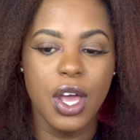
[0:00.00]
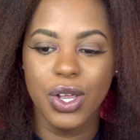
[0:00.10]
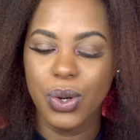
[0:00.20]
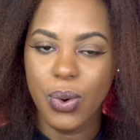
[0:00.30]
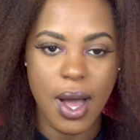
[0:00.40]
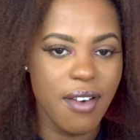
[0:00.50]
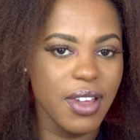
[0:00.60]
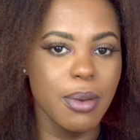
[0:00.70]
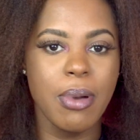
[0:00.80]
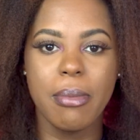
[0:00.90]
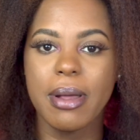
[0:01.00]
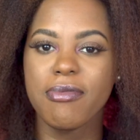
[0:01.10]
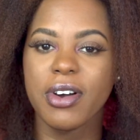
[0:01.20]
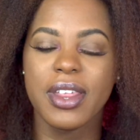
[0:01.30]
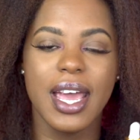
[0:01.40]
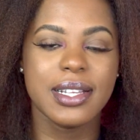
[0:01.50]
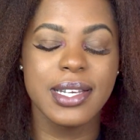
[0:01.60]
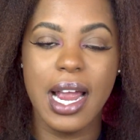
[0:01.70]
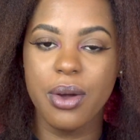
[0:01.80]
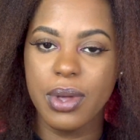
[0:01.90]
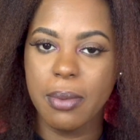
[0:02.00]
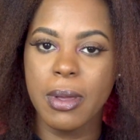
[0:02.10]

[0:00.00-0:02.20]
You don't have any problem for the entire week.